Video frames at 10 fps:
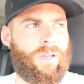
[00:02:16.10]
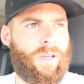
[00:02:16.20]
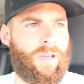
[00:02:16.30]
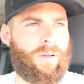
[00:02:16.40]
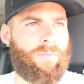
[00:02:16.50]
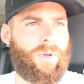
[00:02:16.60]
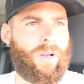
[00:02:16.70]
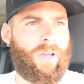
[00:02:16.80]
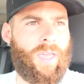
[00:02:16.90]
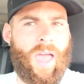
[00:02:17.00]

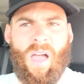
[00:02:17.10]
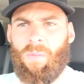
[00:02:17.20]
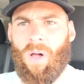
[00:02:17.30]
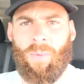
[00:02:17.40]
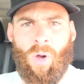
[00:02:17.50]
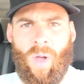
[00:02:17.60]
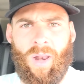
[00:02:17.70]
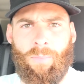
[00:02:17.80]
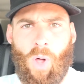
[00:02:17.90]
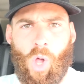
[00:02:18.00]
Yeah, I'm on my way
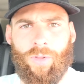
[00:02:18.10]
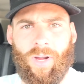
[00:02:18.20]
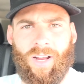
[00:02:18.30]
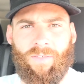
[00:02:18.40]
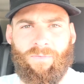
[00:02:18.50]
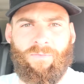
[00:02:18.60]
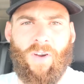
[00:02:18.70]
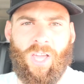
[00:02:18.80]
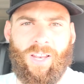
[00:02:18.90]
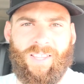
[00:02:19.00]
to Boulder. I'm gonna
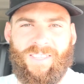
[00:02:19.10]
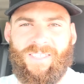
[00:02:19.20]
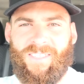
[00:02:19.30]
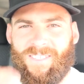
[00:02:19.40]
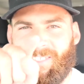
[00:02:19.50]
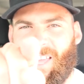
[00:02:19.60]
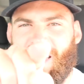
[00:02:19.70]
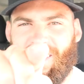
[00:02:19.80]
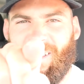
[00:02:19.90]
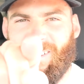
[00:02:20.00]
frickin' get
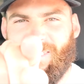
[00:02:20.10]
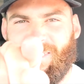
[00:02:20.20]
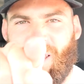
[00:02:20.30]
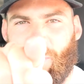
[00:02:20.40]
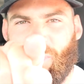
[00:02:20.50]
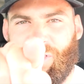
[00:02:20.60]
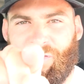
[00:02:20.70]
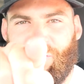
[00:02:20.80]
your little nipple, you